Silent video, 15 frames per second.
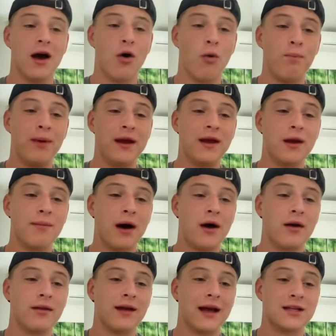uh, opinion
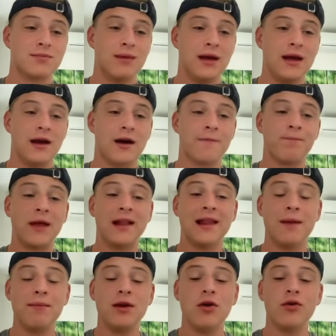about it as me here. And
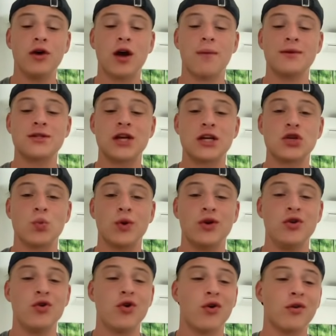let me know in the comment section what
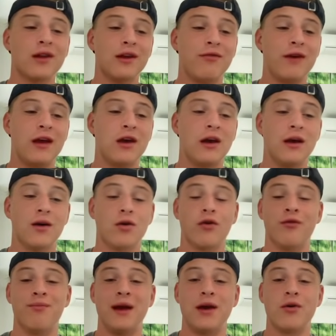you currently think a year
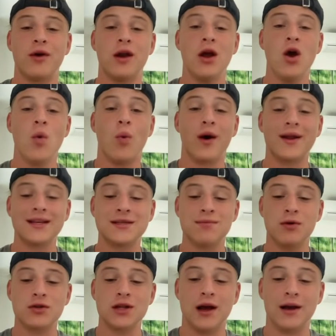of Bitcoin, what it is
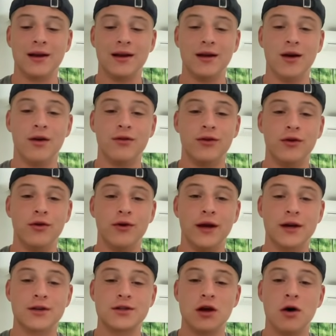most likely going to do
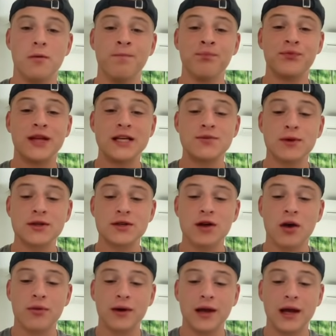here. So this was not
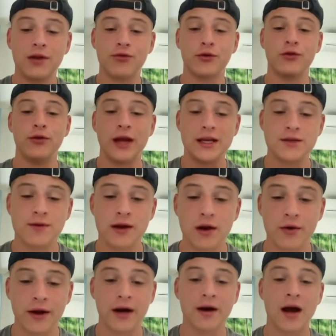already it for today's
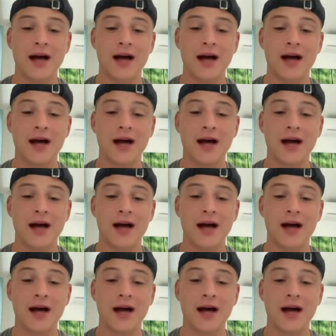video here,